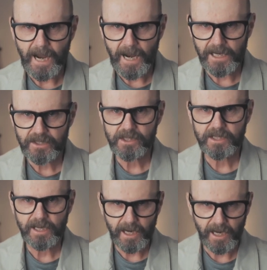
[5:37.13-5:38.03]
has
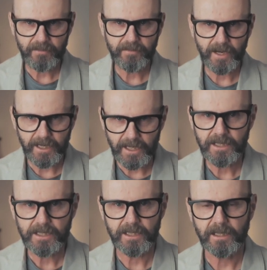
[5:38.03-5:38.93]
to have an
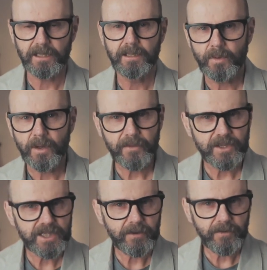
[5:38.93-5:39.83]
ending. Well, the
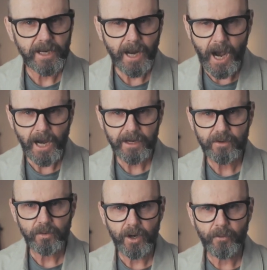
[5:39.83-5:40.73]
definite
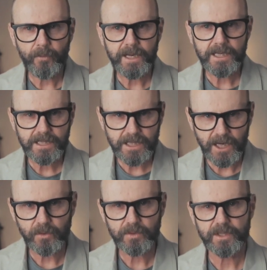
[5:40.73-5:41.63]
article already
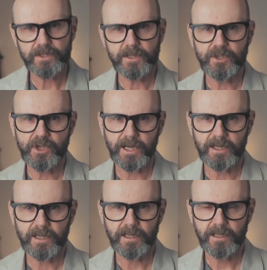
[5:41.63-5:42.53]
tells us the
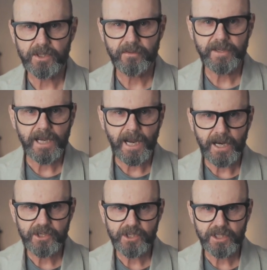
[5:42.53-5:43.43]
gender, so the
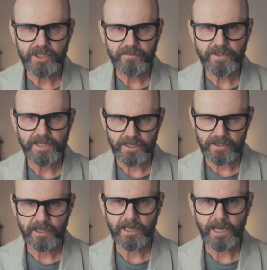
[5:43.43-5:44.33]
adjective
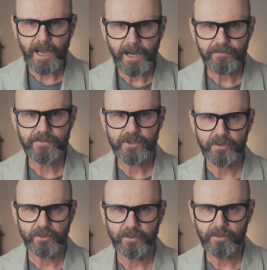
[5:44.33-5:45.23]
doesn't have
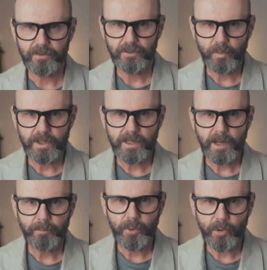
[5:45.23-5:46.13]
to. We
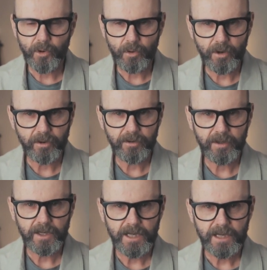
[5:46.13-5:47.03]
put
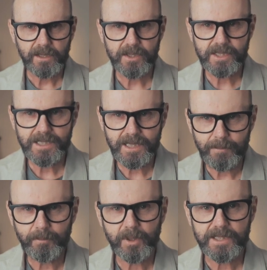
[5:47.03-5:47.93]
on the
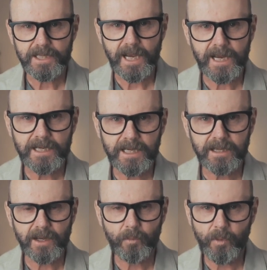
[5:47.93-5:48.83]
simplest ending
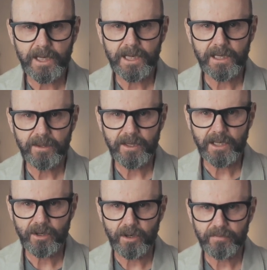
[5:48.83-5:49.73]
that we can
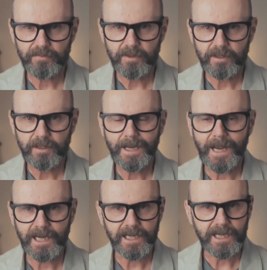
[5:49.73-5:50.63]
think of,
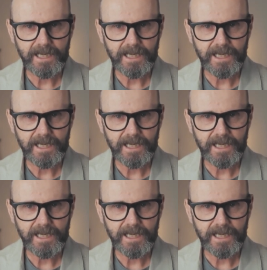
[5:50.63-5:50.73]
an